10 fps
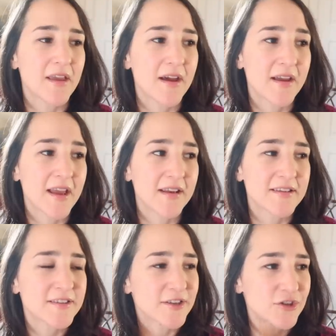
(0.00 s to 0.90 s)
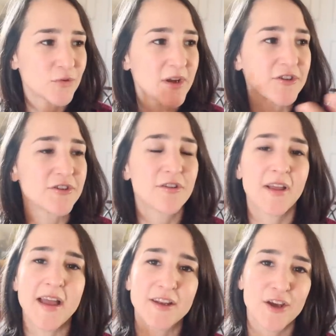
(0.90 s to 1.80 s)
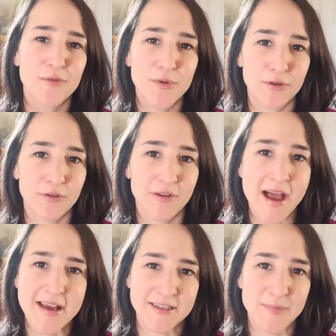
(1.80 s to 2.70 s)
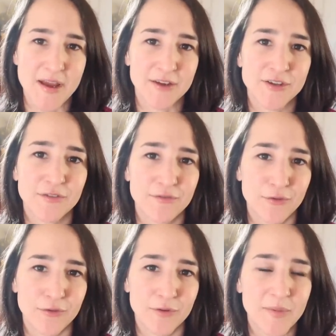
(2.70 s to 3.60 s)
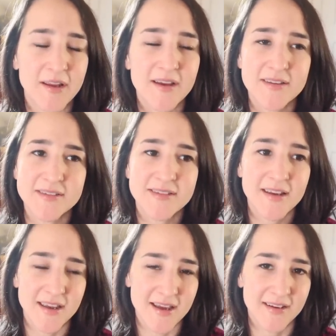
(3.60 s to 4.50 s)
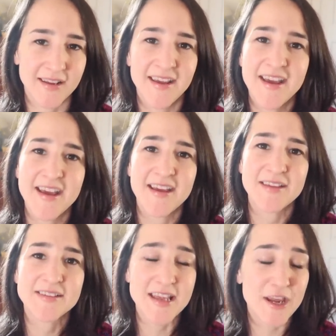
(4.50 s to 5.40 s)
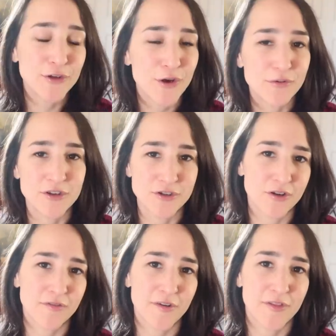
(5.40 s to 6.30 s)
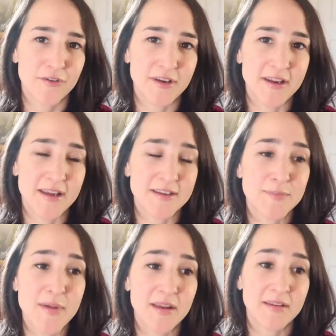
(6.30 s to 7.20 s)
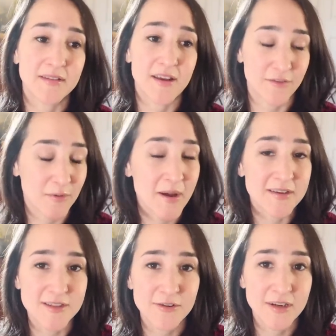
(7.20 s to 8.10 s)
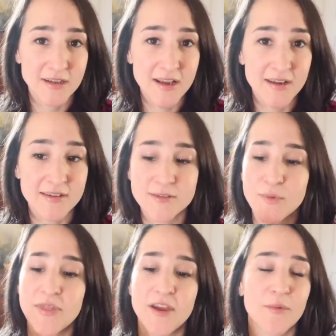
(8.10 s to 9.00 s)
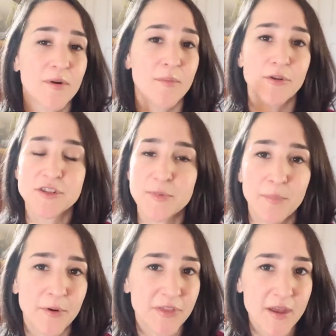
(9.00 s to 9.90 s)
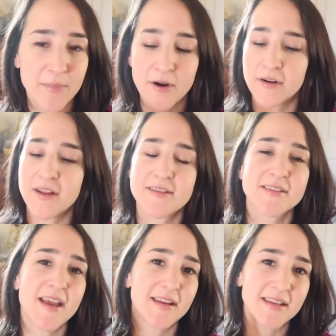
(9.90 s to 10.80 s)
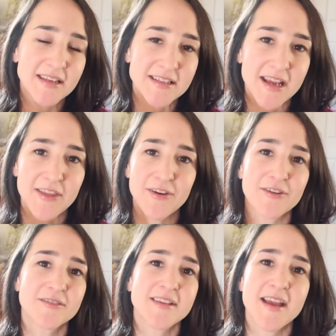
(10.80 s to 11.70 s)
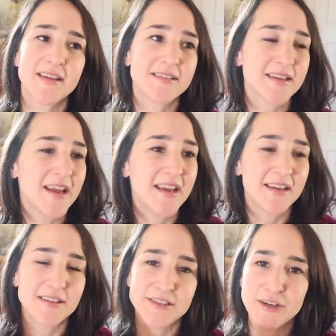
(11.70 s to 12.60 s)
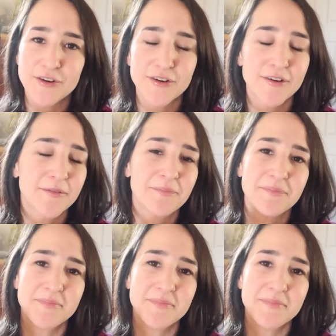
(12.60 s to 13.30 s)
again, situational and communal aspect to food. Because again, saying no to sugar for 30 days meant that for the past 30 days, when there were multiple birthday parties and get-togethers and dinner,